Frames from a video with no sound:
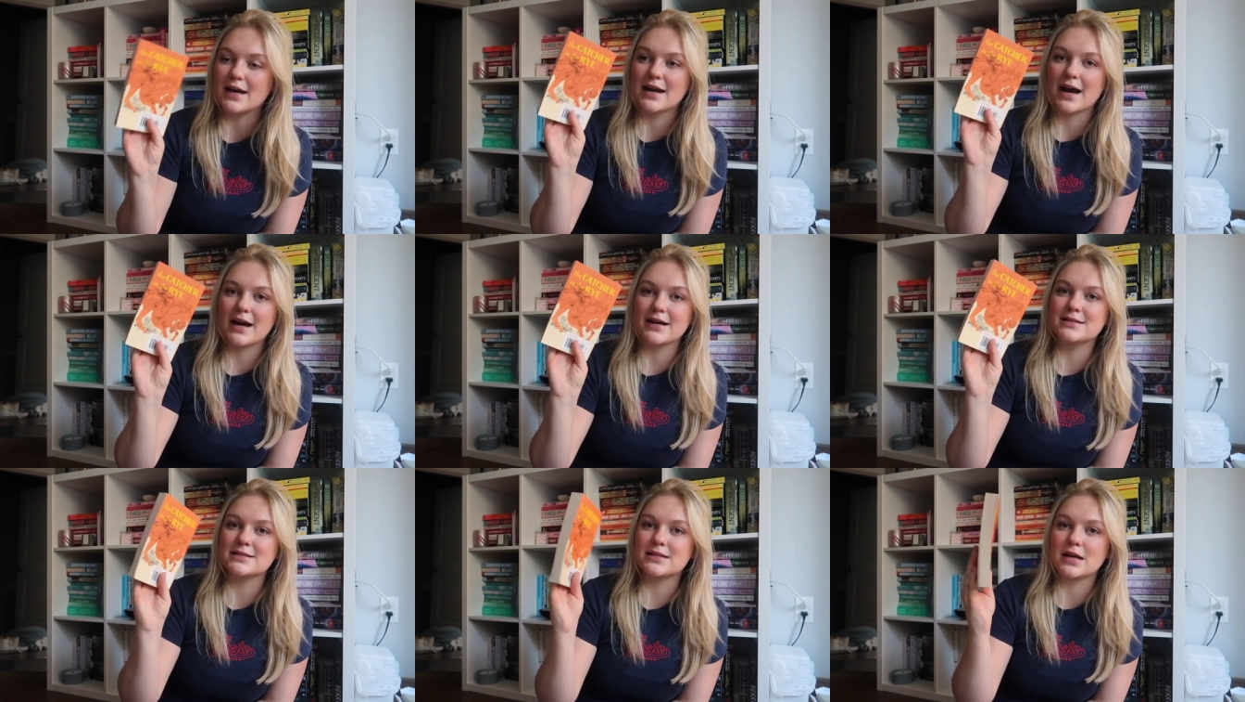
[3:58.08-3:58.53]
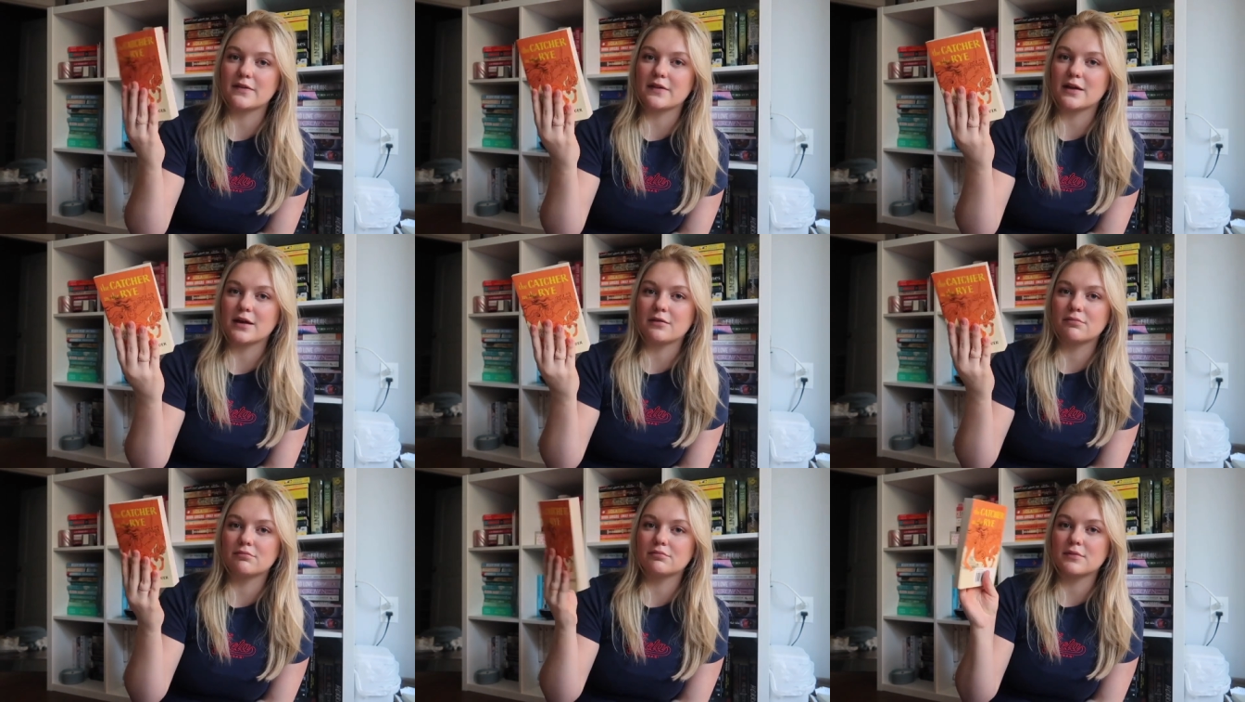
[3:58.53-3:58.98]
and it
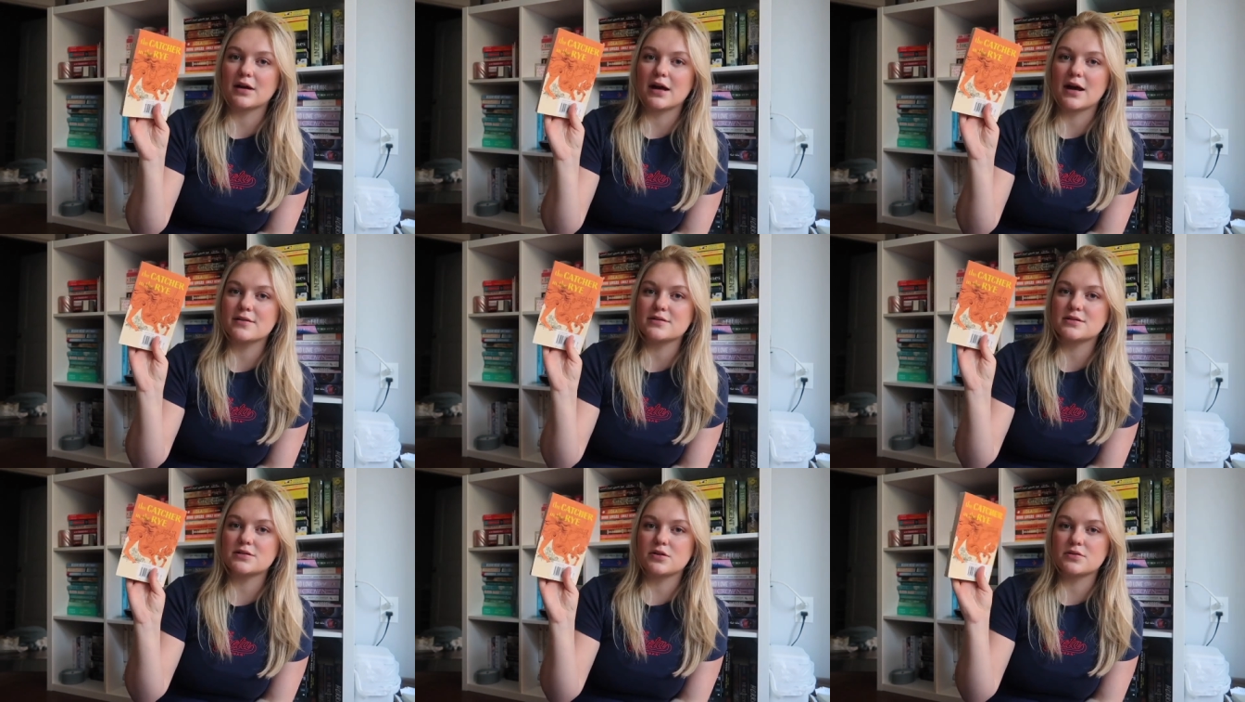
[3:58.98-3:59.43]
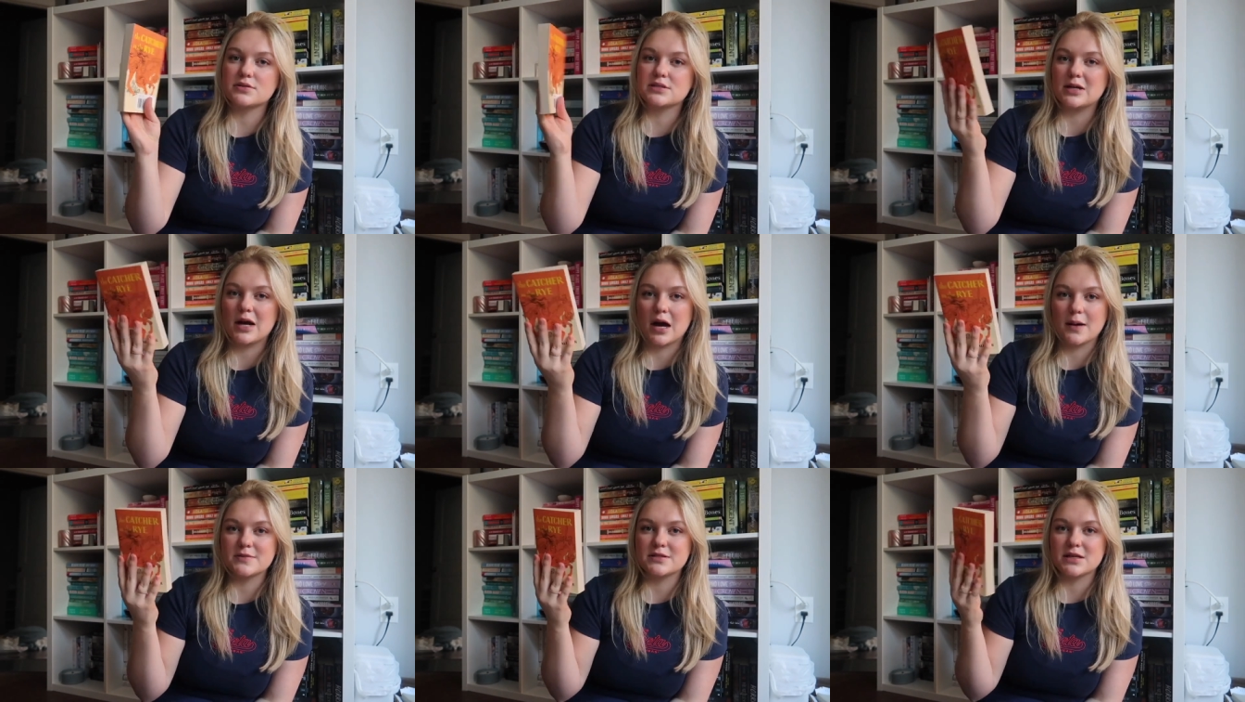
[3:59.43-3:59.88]
has no
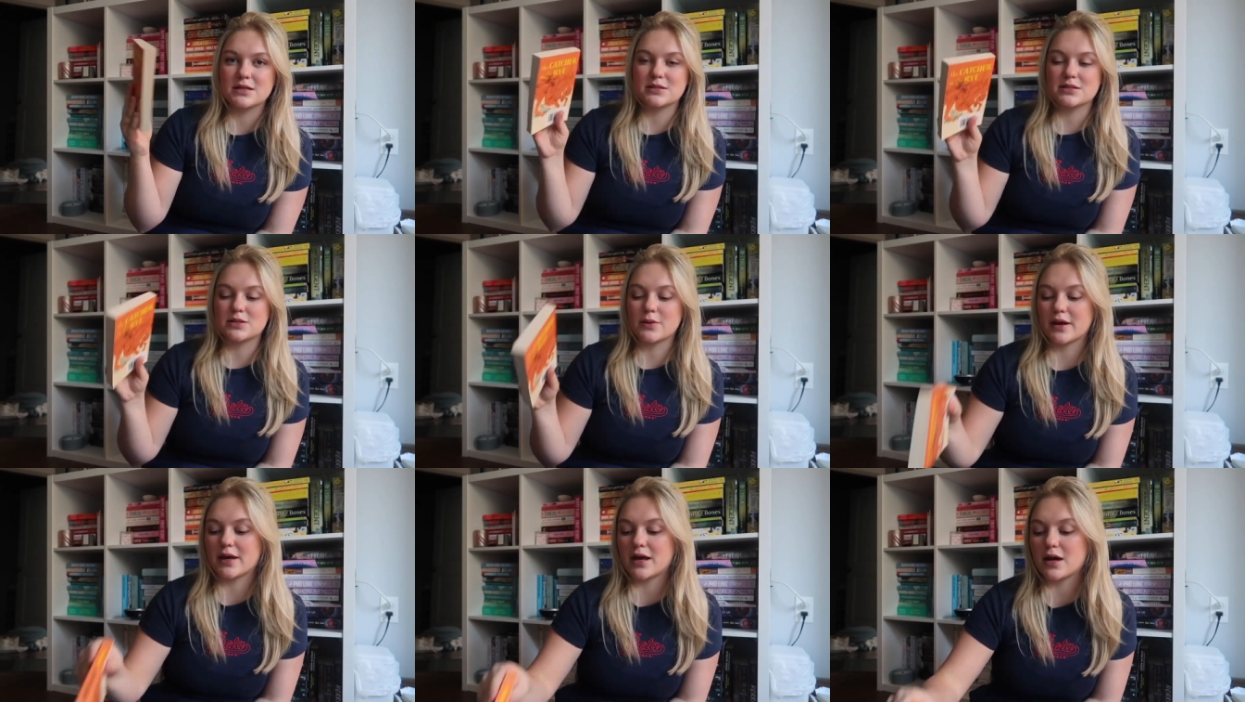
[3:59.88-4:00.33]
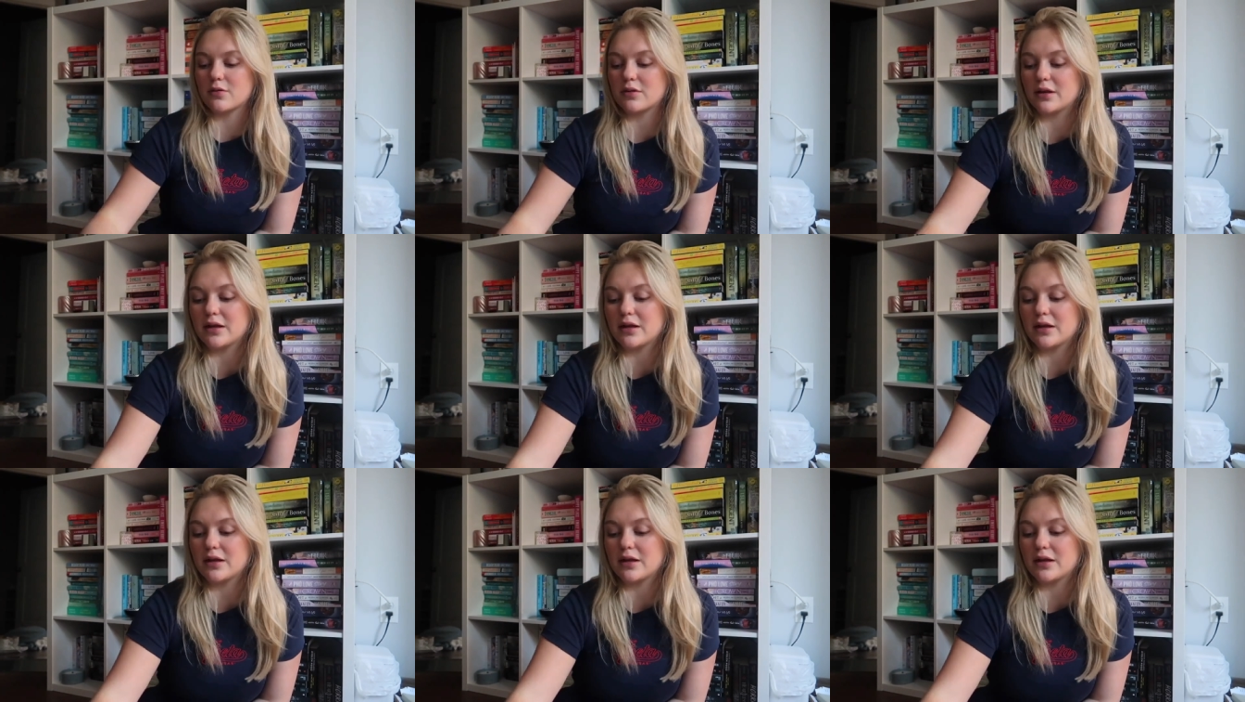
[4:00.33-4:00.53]
synopsis, so I can't